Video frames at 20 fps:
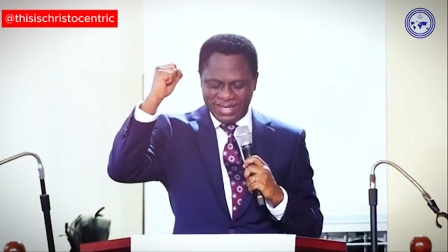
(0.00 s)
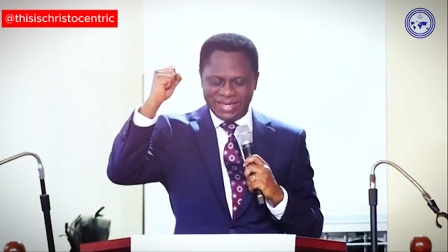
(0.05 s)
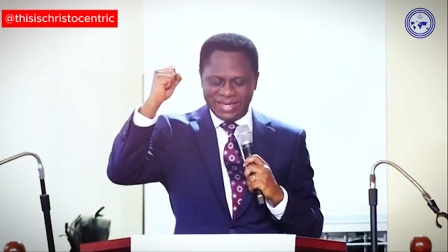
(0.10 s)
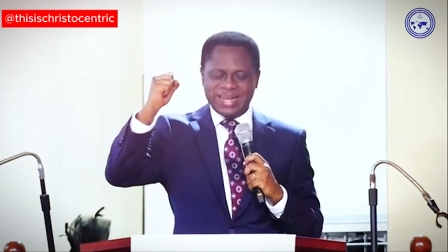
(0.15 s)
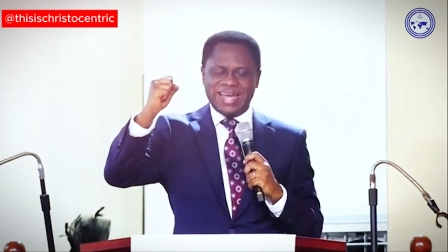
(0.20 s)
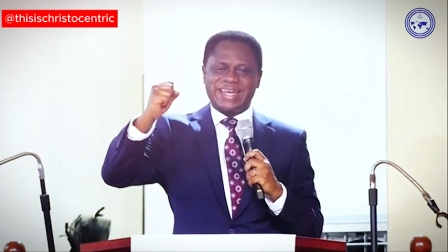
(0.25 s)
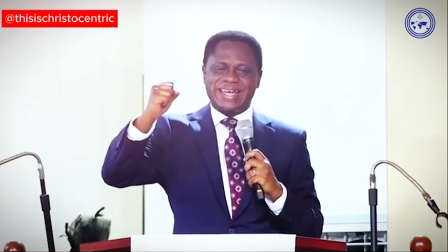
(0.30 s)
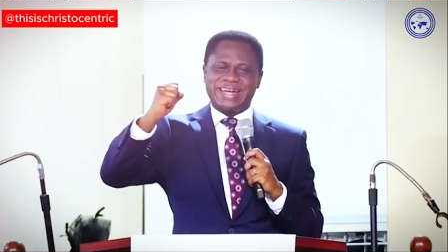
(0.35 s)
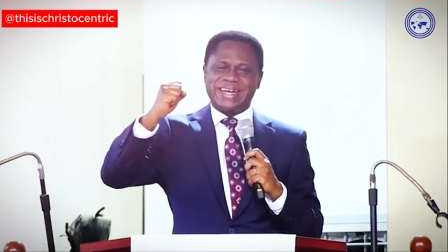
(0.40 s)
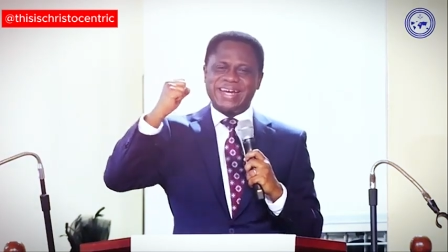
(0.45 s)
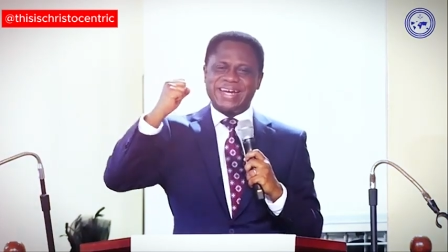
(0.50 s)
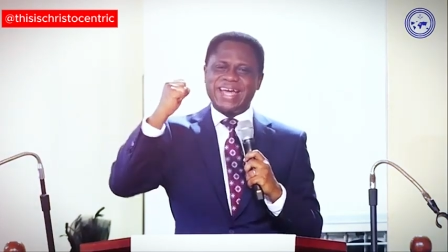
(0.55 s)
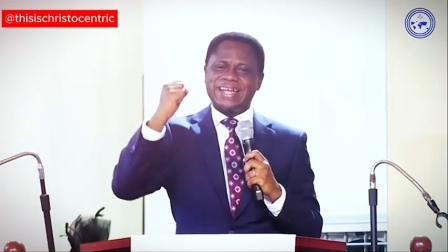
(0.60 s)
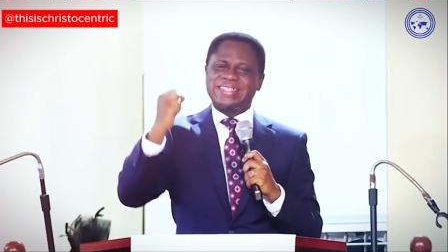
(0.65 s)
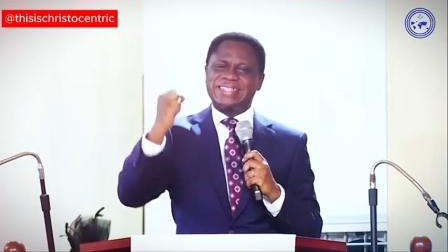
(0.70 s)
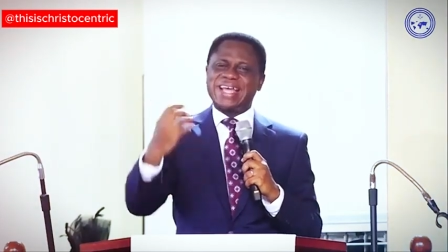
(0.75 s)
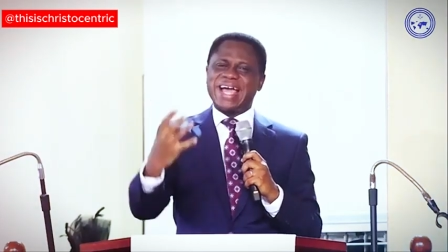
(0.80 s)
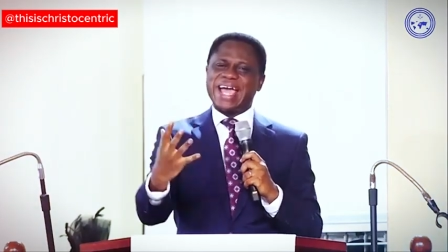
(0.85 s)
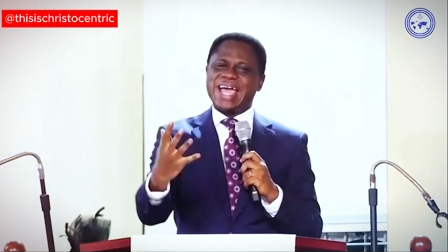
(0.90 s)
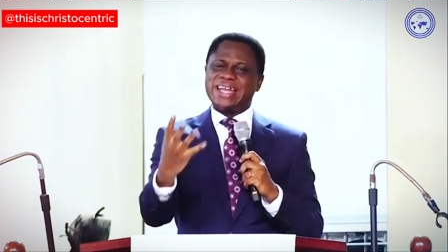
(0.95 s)
the
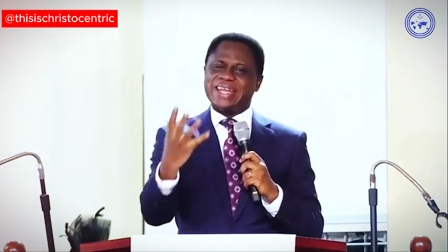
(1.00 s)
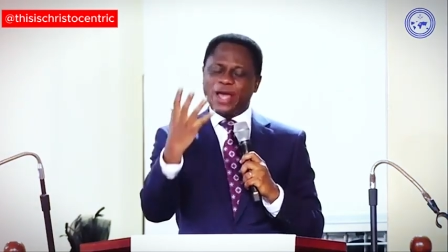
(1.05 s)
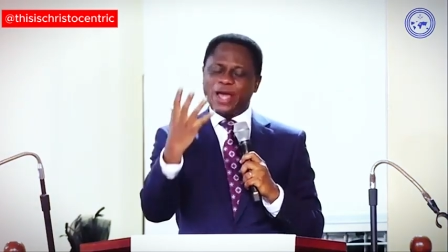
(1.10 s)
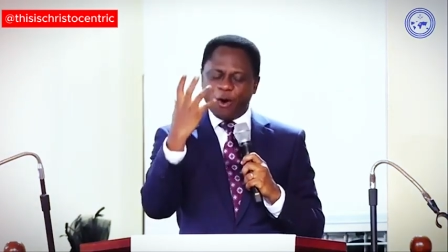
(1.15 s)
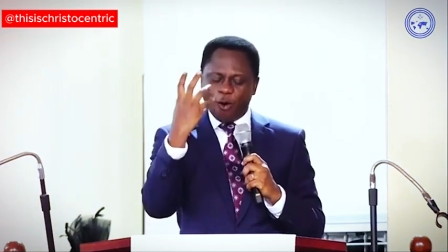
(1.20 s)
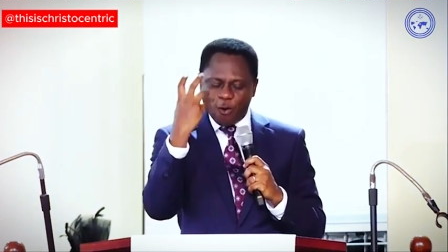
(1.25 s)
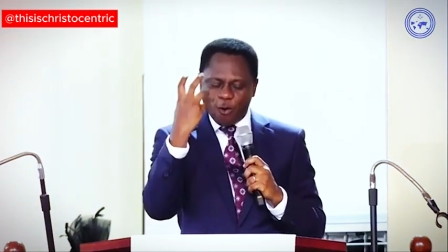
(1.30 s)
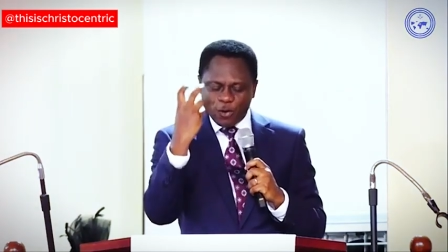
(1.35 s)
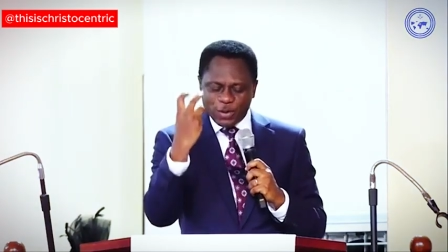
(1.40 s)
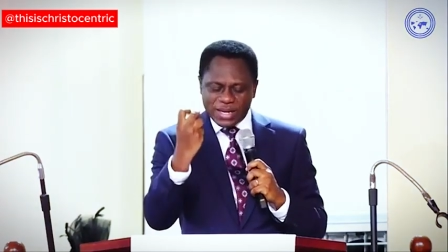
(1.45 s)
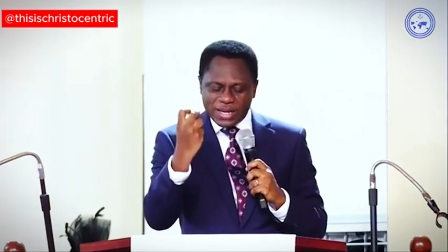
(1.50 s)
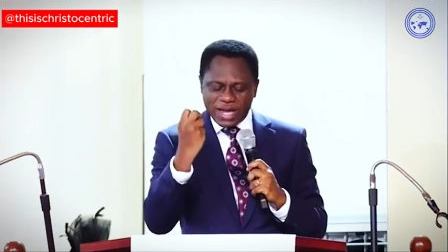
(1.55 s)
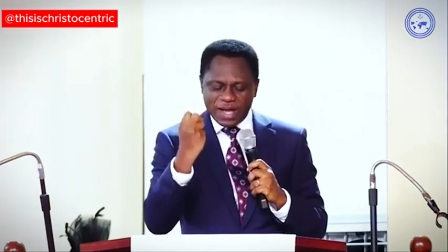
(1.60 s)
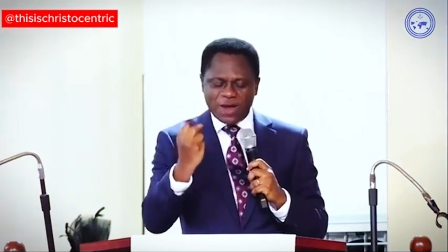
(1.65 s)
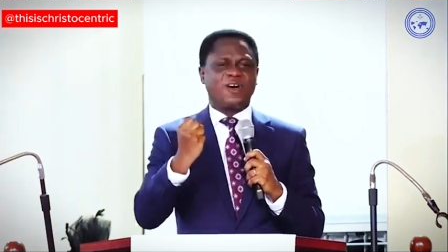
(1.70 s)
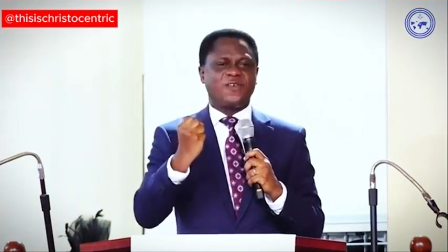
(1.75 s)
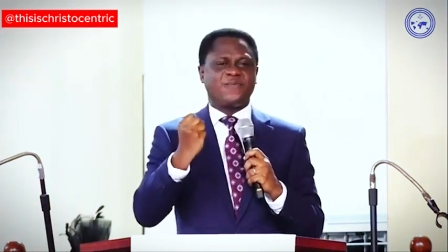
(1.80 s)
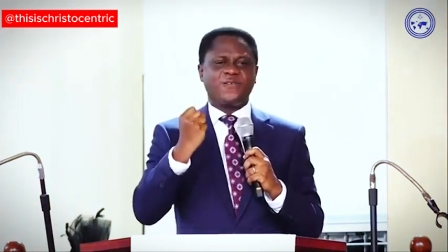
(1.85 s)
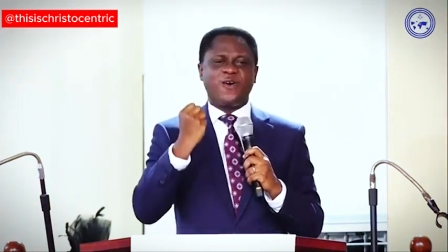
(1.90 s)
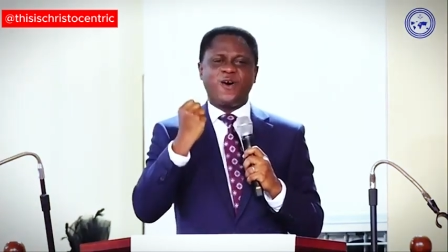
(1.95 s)
creator and the owner
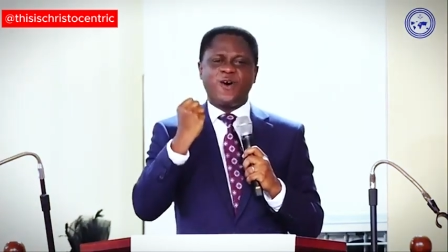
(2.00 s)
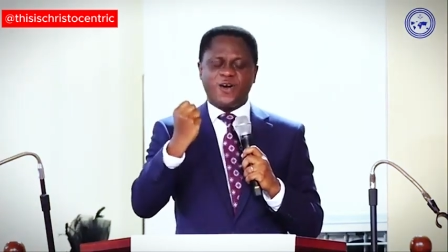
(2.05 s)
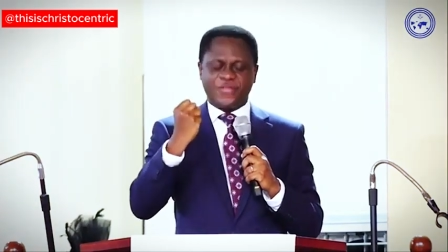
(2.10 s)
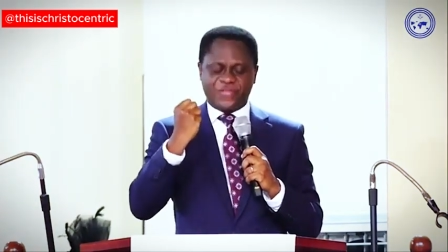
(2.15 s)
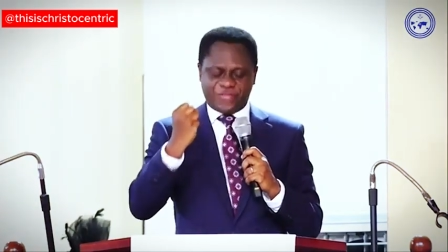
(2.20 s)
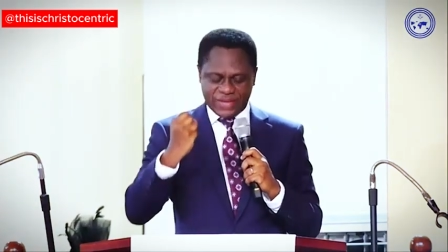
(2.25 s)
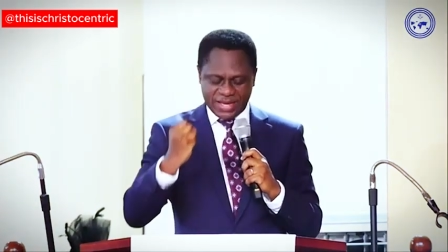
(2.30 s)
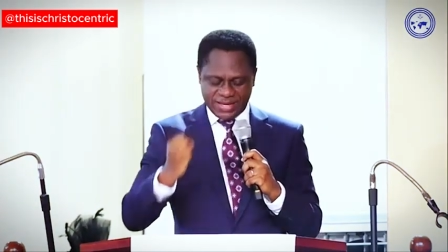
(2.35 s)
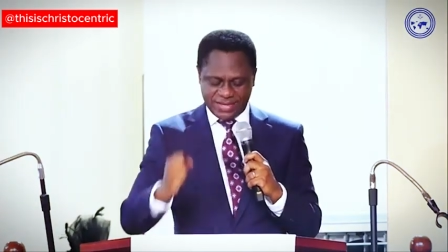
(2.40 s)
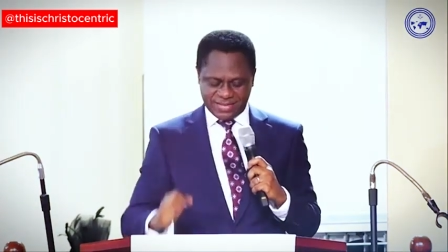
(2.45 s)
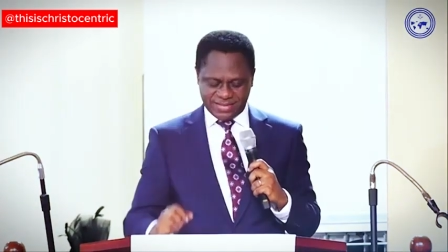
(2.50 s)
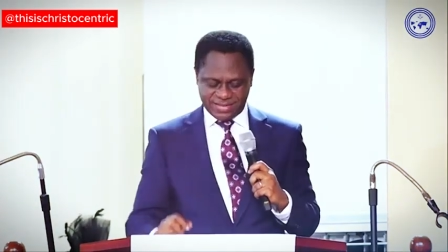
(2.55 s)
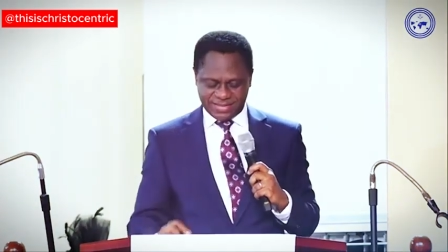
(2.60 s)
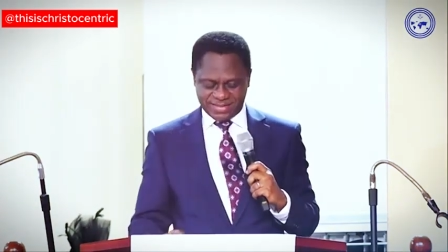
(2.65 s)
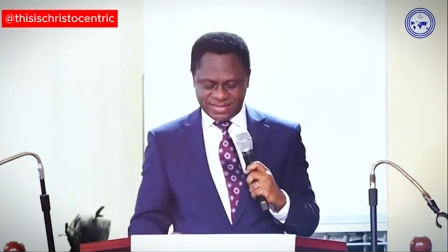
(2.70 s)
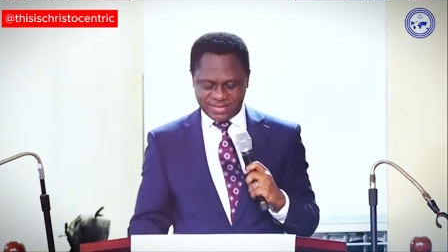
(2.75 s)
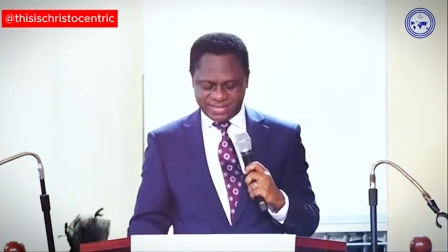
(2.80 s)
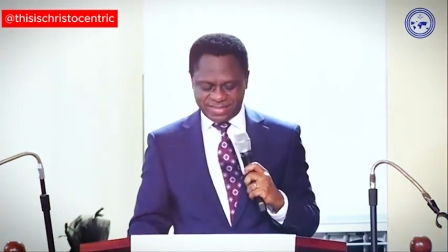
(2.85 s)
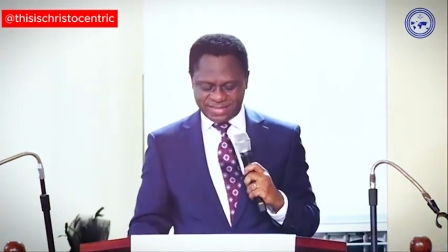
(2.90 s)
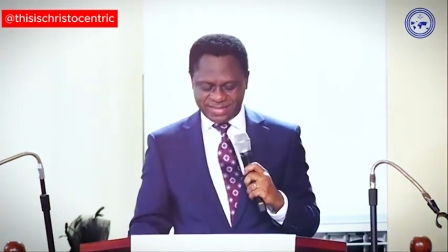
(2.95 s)
of all
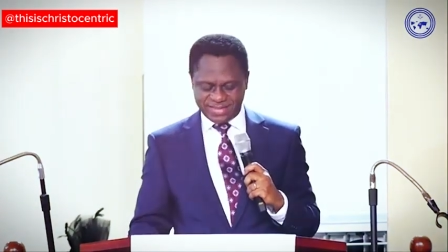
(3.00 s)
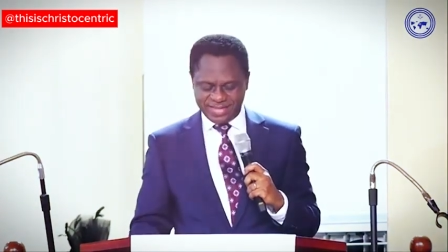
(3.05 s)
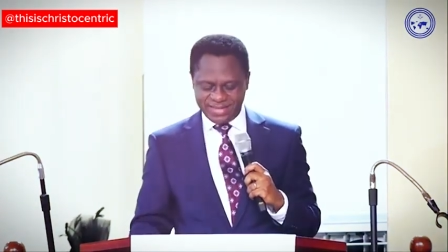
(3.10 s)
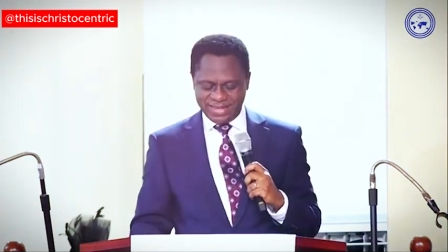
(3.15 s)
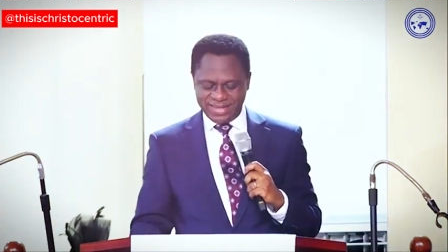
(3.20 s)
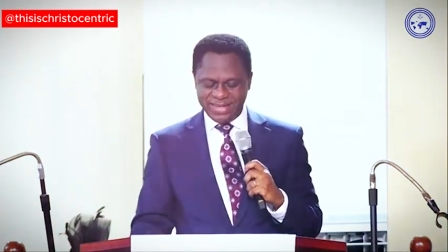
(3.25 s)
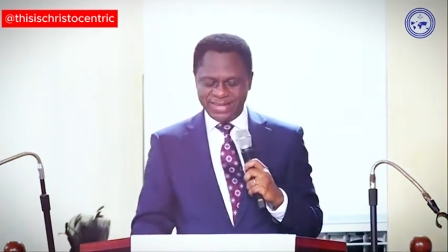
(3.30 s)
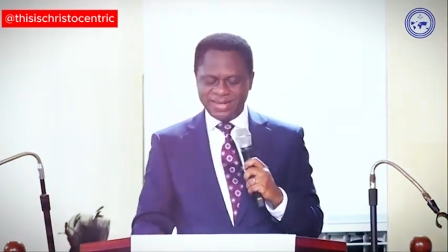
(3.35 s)
things,